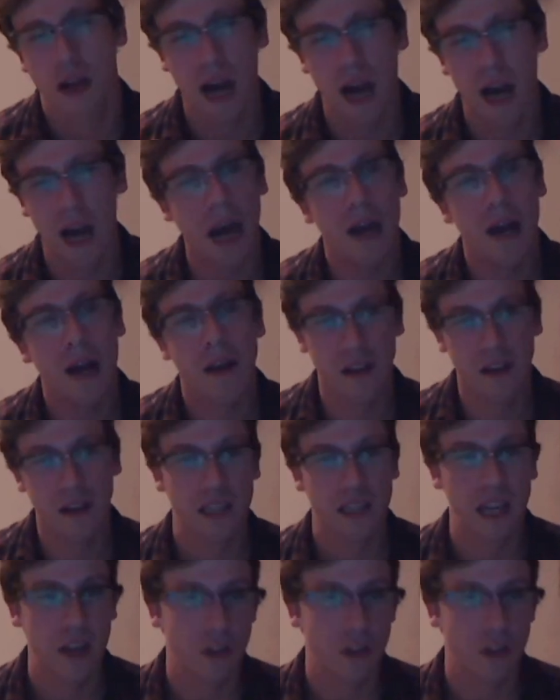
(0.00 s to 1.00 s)
at
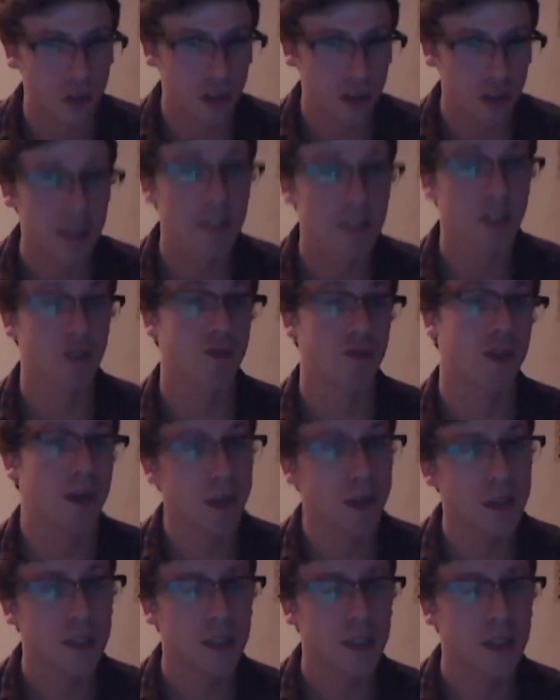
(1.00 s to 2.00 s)
Nintendo's
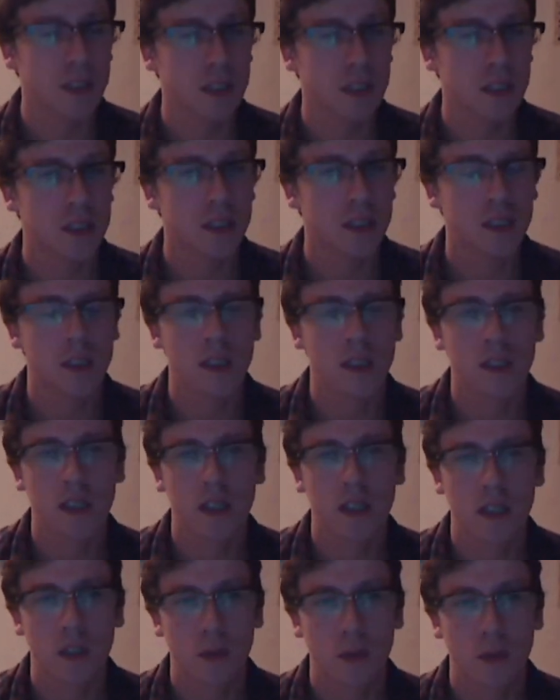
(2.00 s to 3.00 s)
history
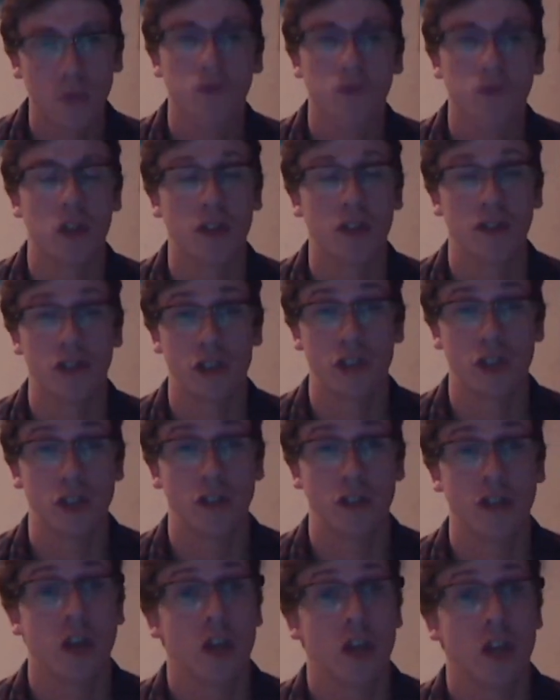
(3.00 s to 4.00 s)
with
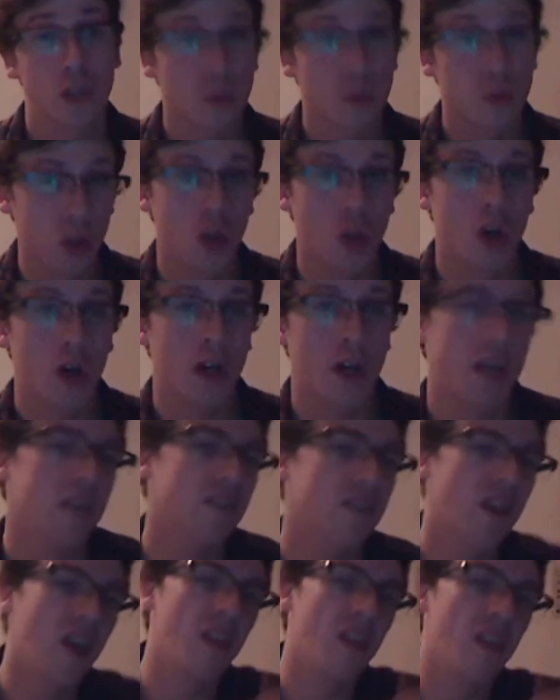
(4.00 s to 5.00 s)
consoles, you will notice
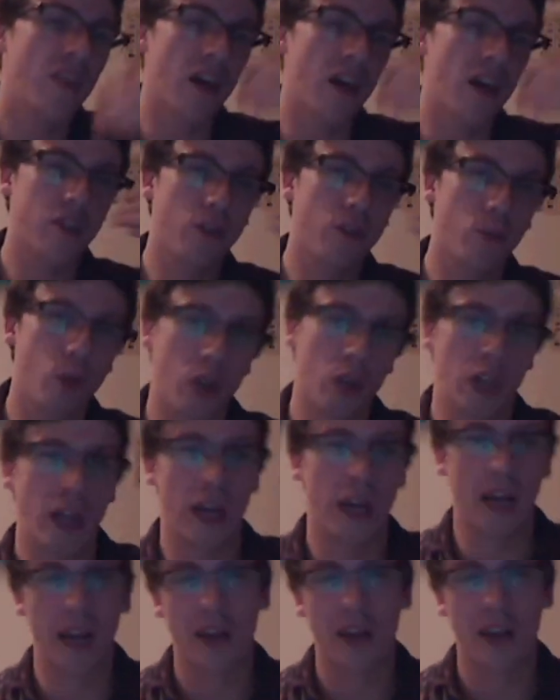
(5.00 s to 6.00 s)
that they
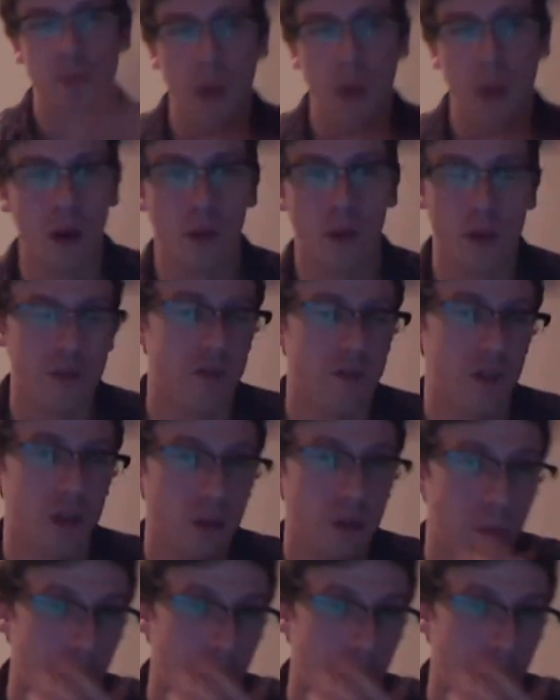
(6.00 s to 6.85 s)
weren't as powerful